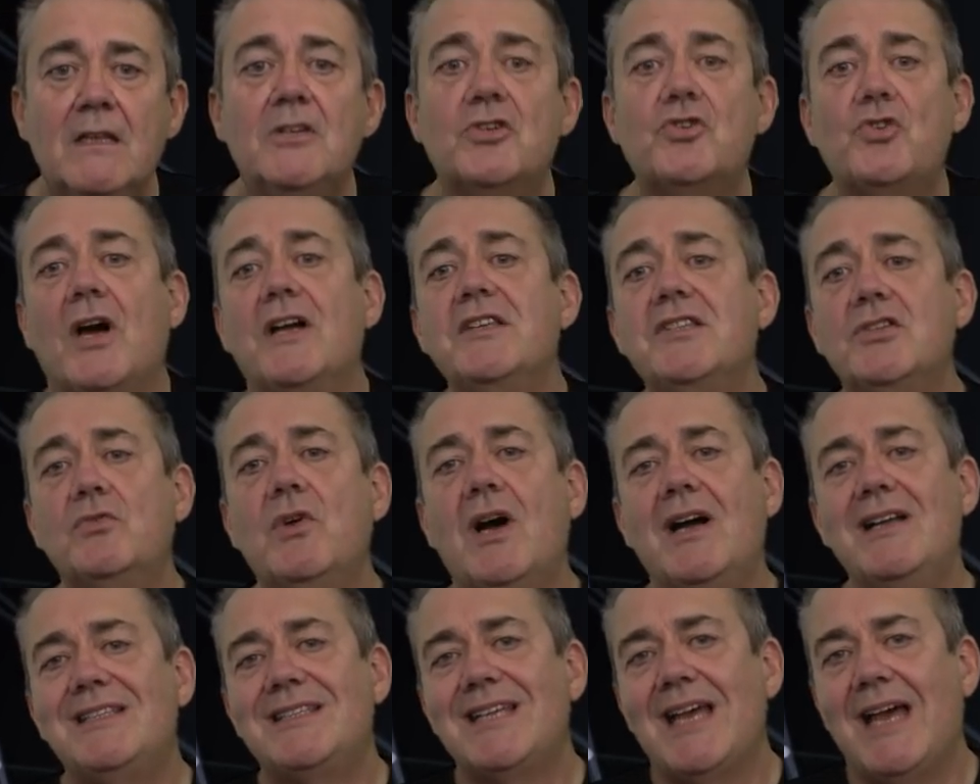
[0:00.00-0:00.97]
Try to
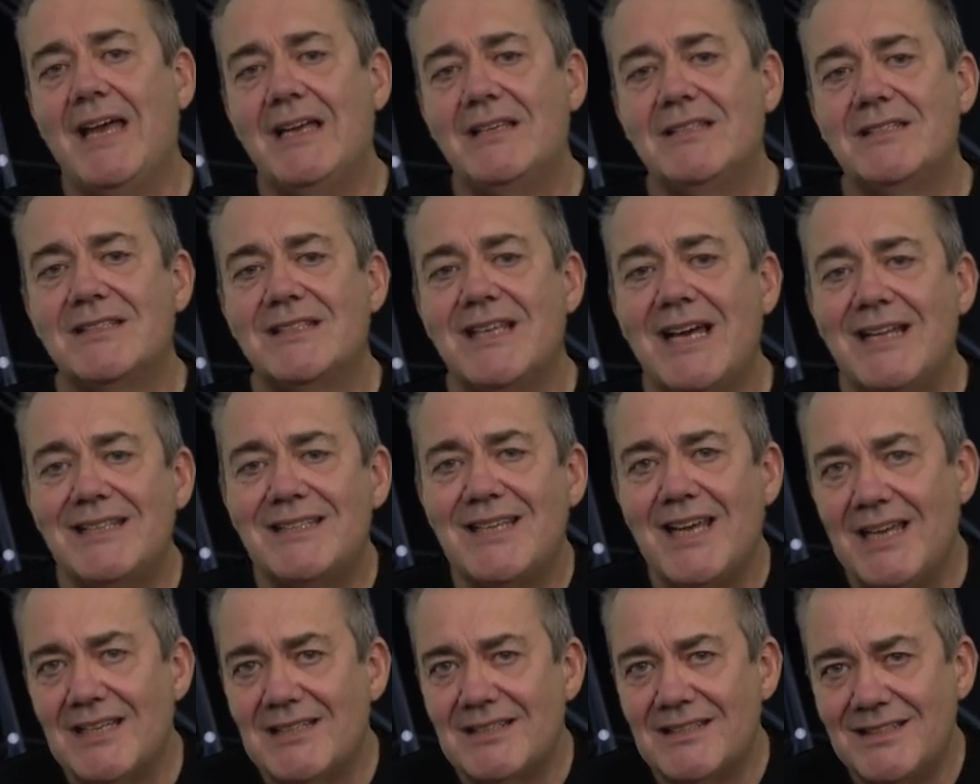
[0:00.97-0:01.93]
write tests that
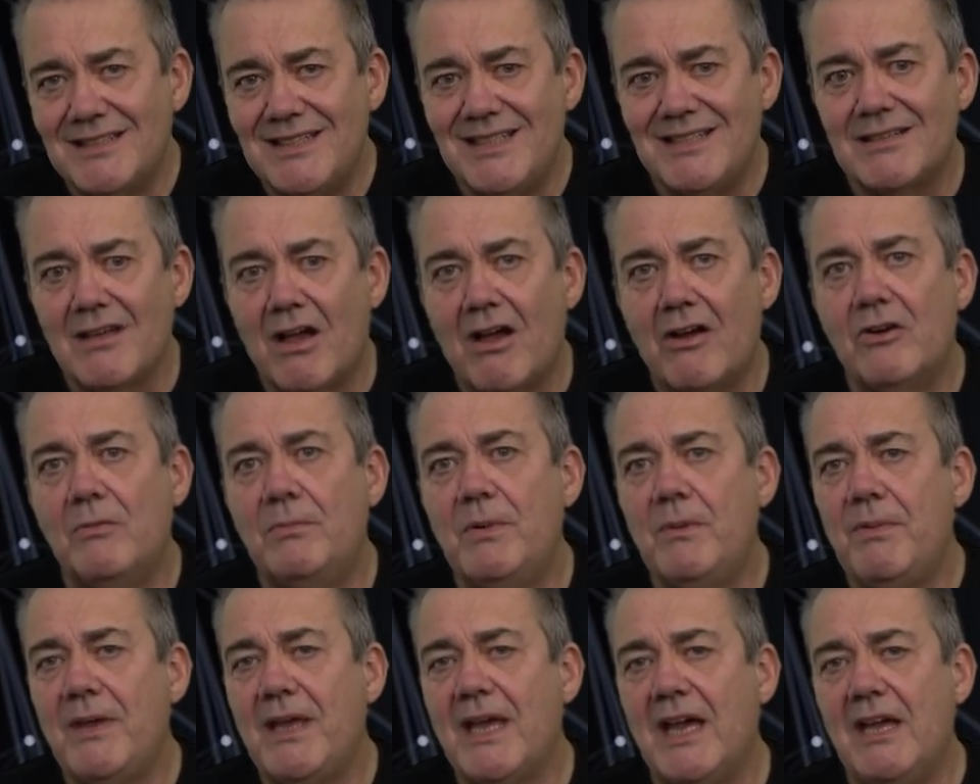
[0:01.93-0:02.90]
test the
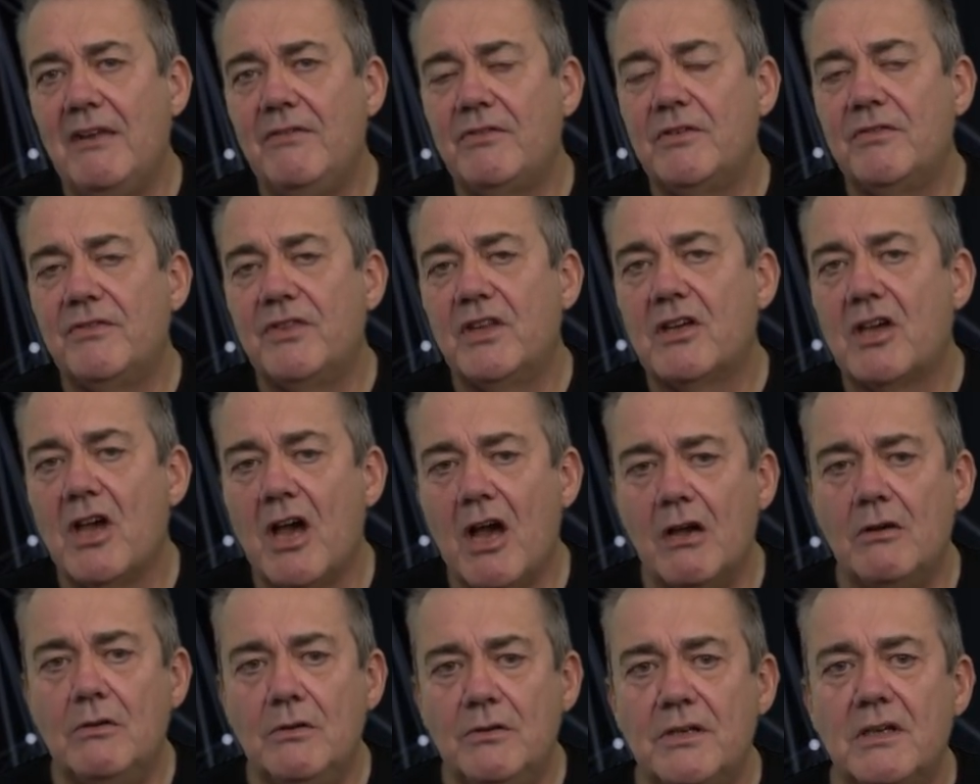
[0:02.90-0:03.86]
desirable behavior of the
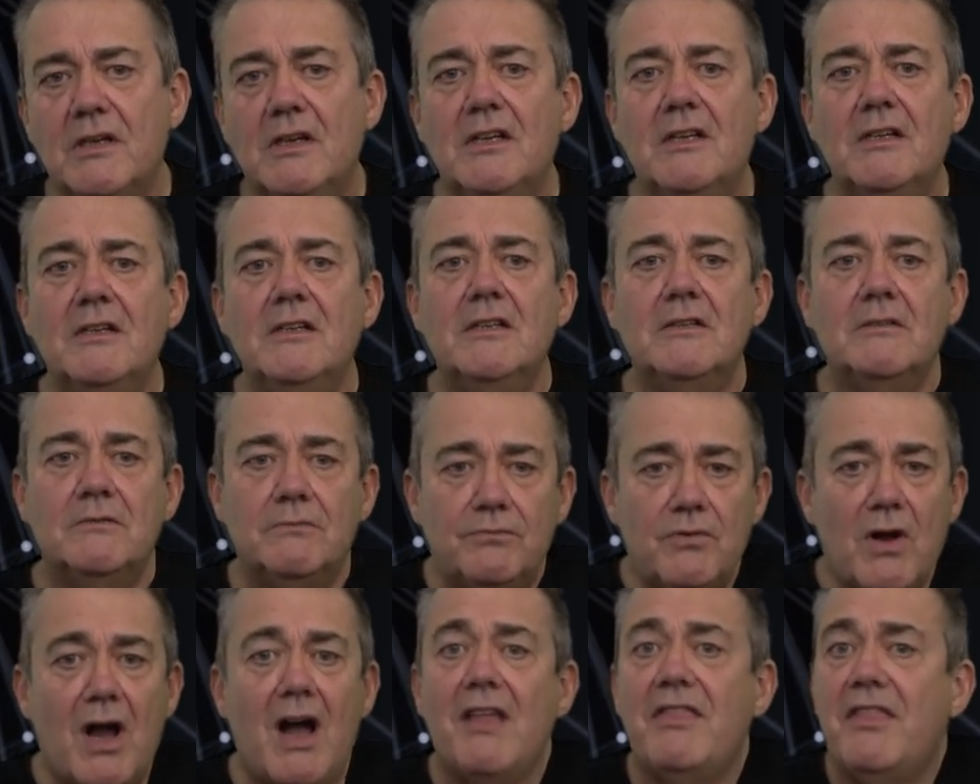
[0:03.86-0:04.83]
code
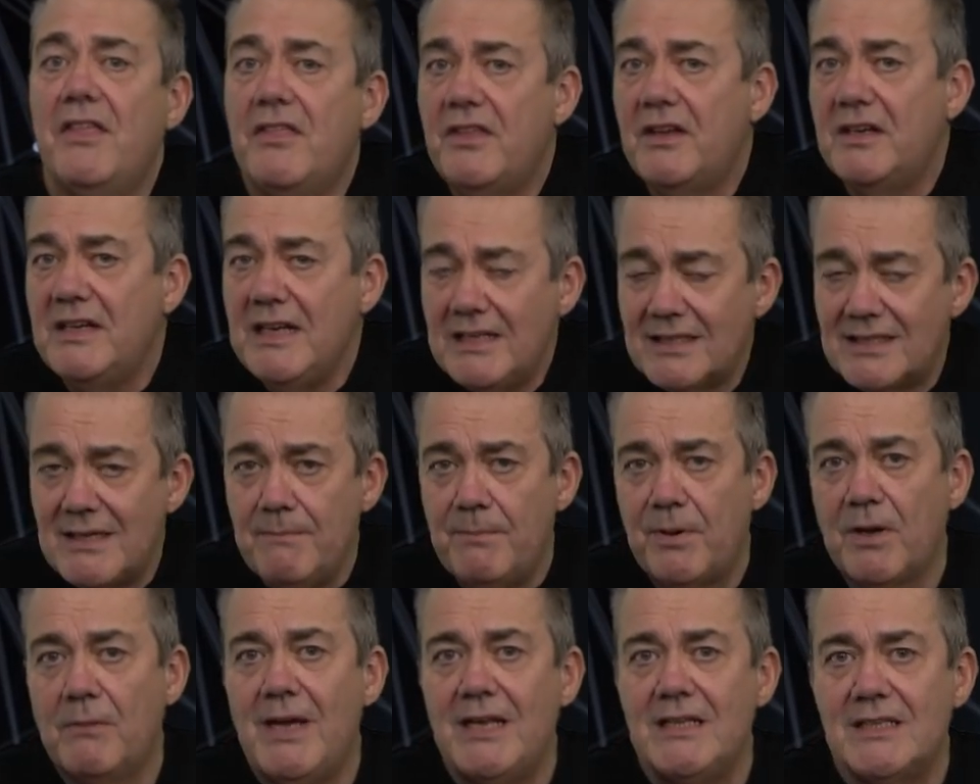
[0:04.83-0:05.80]
rather than its
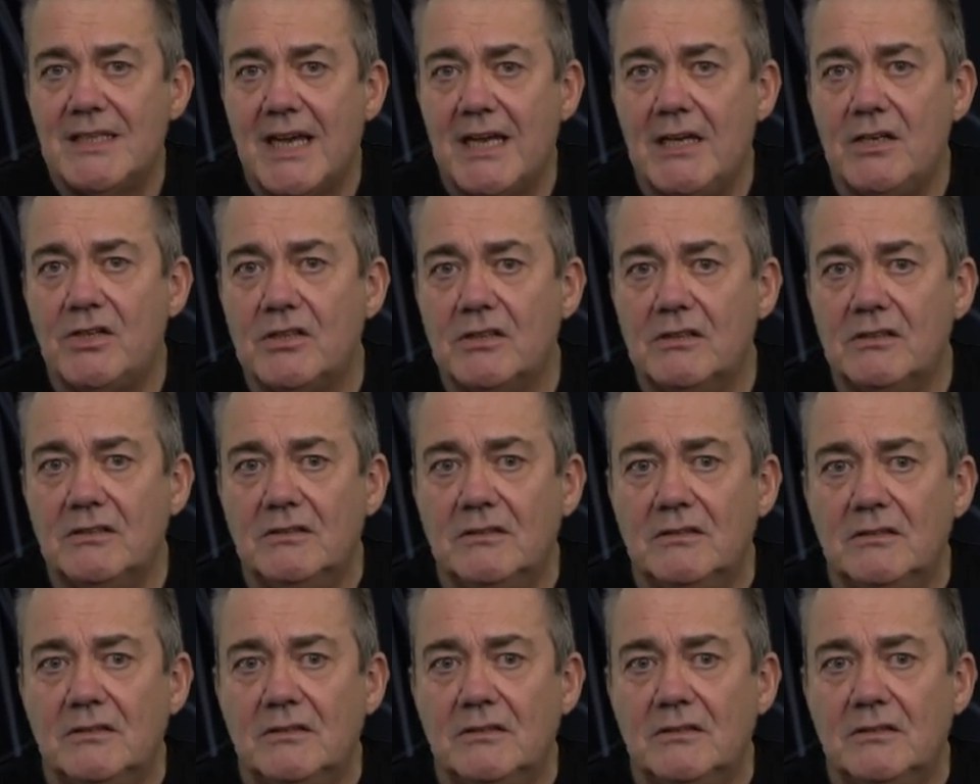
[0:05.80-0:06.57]
implementation.